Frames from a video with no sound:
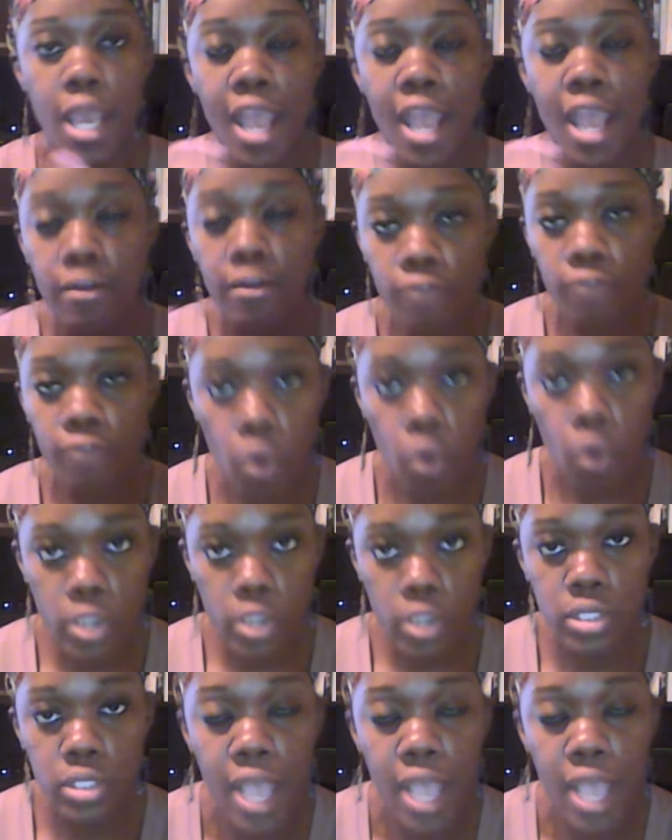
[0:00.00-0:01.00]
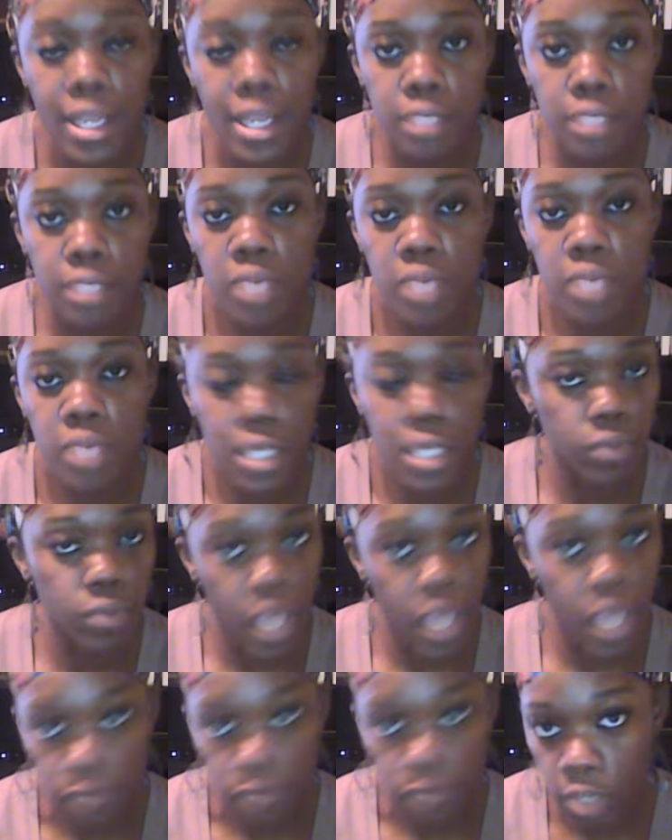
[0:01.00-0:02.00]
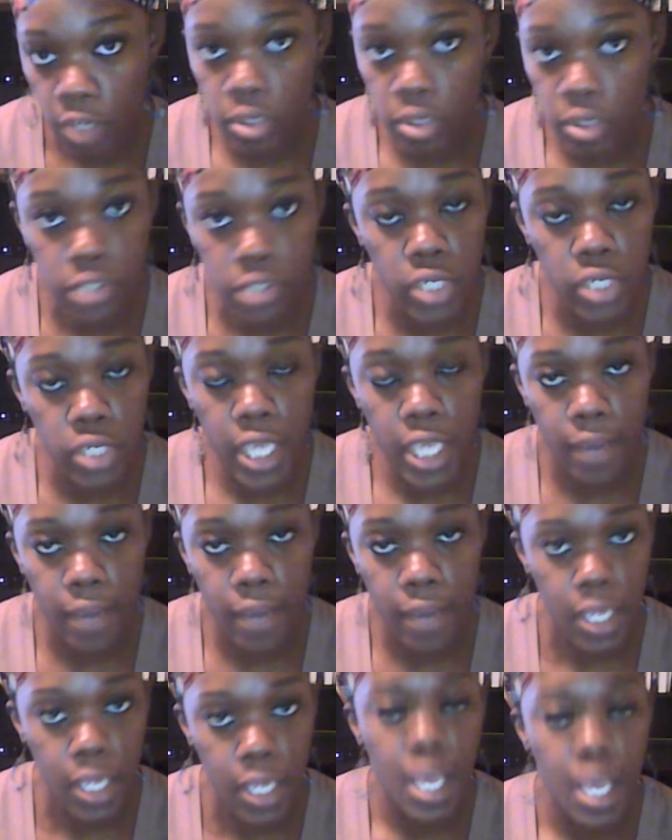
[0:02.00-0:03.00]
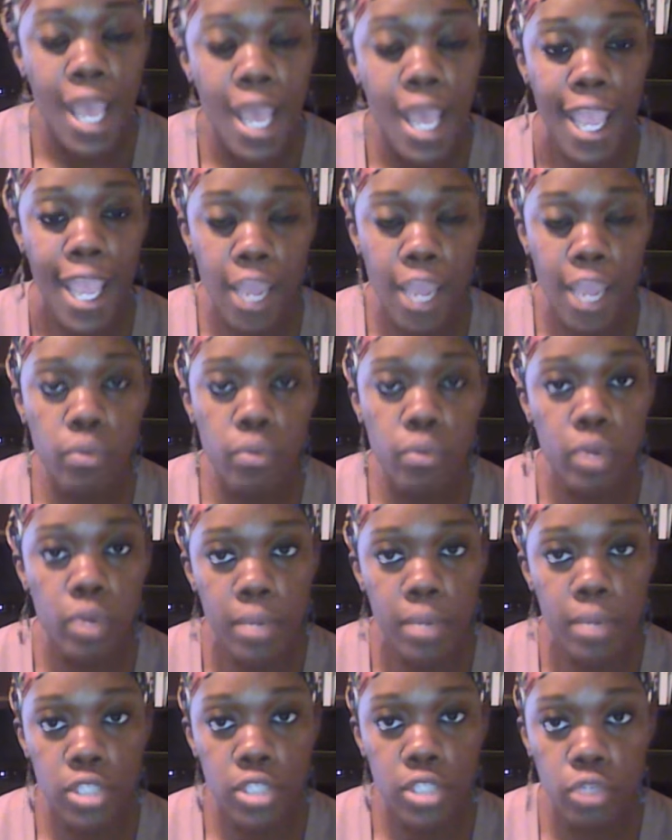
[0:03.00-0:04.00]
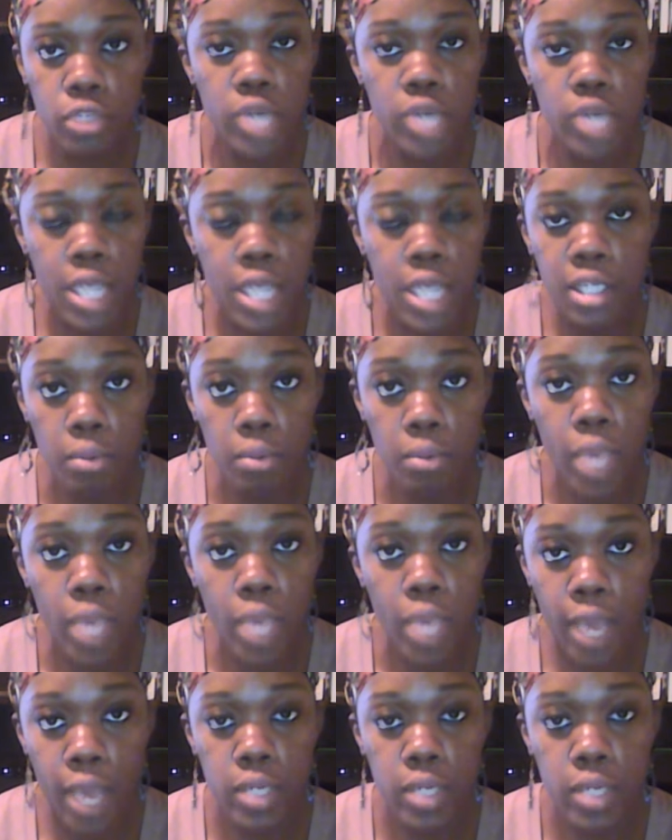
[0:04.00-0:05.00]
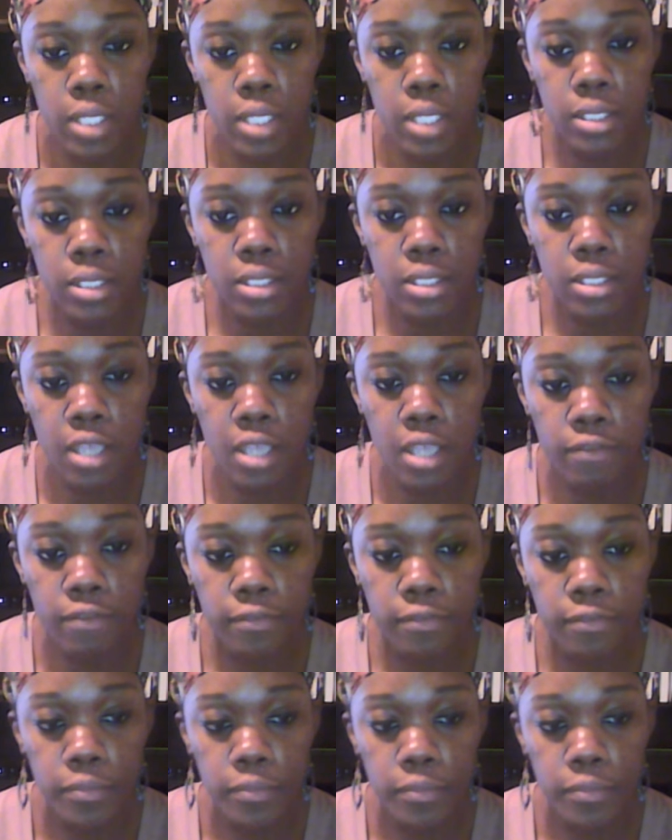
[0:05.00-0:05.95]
And of course, that is because we have double entry accounting and we want to make sure we're not double counting this stuff.